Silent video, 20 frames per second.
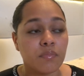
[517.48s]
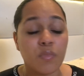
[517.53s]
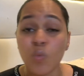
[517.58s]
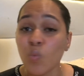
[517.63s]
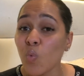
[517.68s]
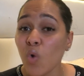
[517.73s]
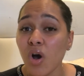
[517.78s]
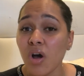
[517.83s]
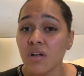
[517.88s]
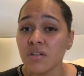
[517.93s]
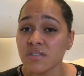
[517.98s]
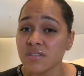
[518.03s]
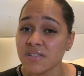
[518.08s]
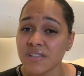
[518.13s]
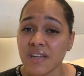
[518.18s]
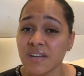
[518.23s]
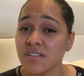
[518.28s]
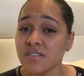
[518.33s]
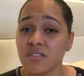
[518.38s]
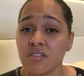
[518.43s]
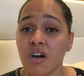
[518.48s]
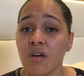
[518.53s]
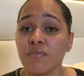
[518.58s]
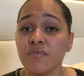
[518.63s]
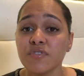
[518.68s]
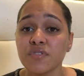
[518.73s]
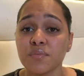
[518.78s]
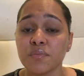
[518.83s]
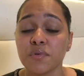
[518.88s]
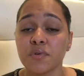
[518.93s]
wants and is
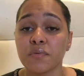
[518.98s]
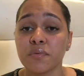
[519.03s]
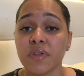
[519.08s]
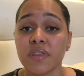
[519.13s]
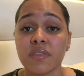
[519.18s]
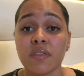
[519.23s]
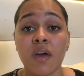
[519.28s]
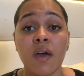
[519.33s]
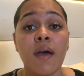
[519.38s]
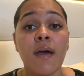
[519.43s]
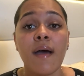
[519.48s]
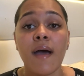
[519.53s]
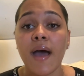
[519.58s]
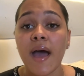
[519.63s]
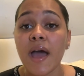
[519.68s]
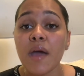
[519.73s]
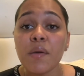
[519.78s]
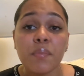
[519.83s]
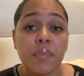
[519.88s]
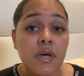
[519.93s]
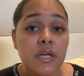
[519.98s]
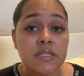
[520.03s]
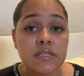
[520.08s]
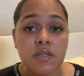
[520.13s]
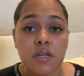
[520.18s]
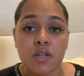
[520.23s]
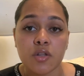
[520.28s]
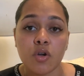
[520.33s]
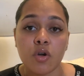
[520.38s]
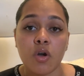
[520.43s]
comfortable with. I'm
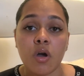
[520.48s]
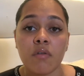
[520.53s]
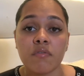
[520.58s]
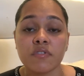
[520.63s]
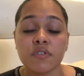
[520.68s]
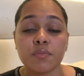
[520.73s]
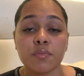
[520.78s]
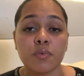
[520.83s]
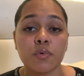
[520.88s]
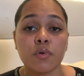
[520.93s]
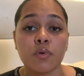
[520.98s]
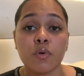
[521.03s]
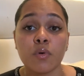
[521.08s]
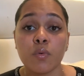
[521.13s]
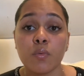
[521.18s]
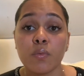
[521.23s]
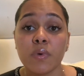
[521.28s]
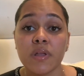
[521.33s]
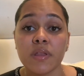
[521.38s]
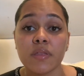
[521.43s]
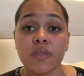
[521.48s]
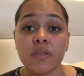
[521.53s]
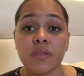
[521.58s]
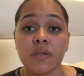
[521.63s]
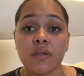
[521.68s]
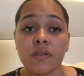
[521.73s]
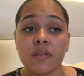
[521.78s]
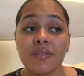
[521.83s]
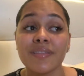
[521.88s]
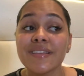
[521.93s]
personally not comfortable with
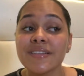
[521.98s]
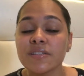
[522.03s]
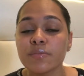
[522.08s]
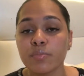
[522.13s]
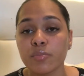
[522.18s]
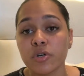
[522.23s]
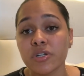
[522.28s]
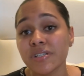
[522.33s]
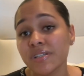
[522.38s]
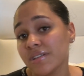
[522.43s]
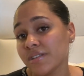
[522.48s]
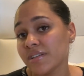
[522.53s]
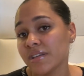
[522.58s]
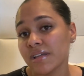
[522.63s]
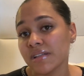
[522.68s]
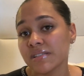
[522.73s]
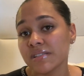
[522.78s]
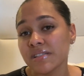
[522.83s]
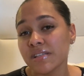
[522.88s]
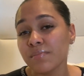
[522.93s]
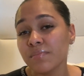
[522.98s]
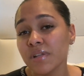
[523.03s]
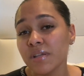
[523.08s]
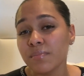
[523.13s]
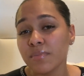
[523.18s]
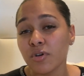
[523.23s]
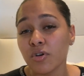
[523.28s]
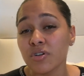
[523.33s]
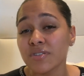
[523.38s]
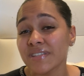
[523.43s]
this body yet, simply
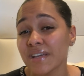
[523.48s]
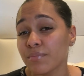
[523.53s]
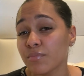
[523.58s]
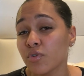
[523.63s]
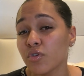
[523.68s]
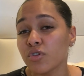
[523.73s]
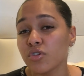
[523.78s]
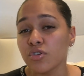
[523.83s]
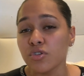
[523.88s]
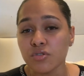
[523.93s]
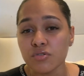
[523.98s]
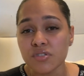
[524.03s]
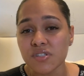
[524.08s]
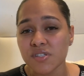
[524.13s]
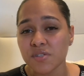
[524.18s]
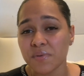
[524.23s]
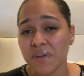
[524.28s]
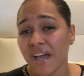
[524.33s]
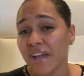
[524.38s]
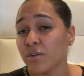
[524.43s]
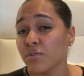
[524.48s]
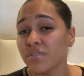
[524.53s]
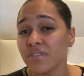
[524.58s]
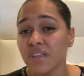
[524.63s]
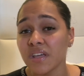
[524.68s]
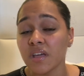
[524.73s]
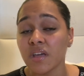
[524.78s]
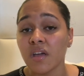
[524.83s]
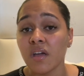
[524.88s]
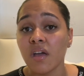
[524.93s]
because I'm not used to it.
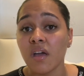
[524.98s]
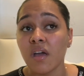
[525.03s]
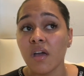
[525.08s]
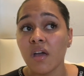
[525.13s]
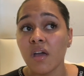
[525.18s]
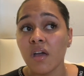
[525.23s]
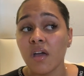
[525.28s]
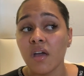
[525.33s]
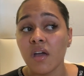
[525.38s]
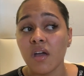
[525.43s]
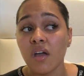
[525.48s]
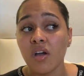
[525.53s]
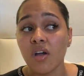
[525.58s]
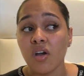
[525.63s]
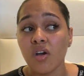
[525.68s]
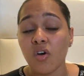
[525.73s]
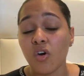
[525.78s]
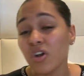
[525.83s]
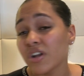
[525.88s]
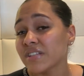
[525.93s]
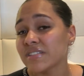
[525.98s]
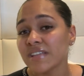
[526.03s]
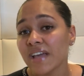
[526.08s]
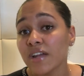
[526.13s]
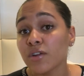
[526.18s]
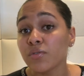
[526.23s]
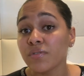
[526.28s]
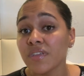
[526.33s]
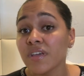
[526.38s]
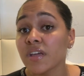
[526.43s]
Honestly, I
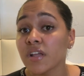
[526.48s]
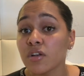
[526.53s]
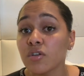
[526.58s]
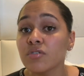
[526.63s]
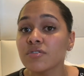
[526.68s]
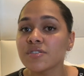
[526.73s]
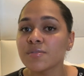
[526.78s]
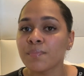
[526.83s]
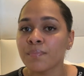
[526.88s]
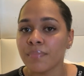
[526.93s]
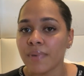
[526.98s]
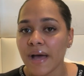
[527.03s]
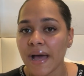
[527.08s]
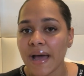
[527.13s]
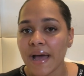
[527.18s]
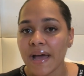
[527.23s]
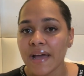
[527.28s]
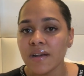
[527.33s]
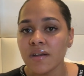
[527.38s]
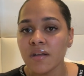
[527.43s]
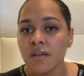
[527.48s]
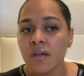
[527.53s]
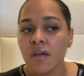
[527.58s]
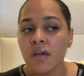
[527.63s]
don't think it looks bad,